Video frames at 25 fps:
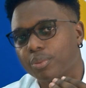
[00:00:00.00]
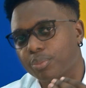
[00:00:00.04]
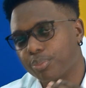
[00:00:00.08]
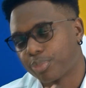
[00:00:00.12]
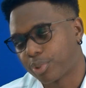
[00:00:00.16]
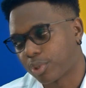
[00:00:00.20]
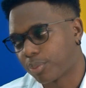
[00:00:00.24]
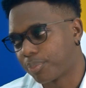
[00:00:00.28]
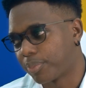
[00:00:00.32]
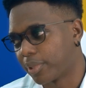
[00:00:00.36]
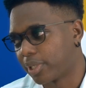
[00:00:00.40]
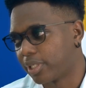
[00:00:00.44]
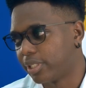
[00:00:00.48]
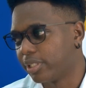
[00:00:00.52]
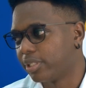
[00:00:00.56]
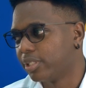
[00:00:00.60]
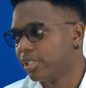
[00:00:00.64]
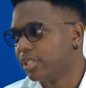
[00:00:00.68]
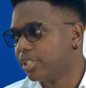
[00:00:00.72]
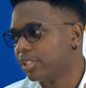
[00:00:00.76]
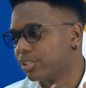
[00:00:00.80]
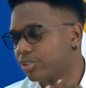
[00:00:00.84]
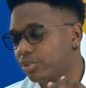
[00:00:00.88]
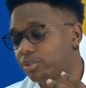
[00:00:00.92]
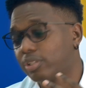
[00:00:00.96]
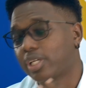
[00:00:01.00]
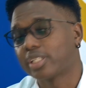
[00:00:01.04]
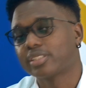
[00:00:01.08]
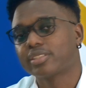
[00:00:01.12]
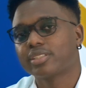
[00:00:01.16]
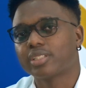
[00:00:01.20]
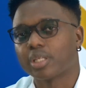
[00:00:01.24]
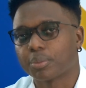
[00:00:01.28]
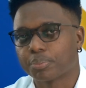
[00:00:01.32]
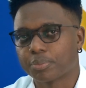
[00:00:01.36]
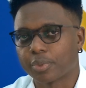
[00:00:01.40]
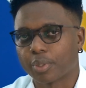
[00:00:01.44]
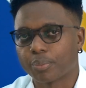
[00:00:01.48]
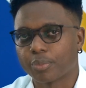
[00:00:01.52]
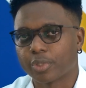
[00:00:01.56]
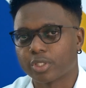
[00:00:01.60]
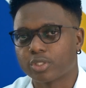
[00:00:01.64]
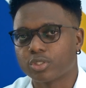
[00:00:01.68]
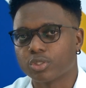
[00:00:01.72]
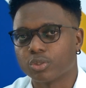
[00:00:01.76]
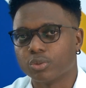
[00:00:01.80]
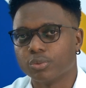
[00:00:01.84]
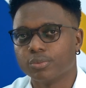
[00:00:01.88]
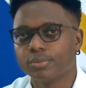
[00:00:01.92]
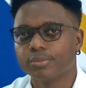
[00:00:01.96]
properly. So that's step number
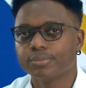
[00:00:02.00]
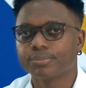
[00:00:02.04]
2.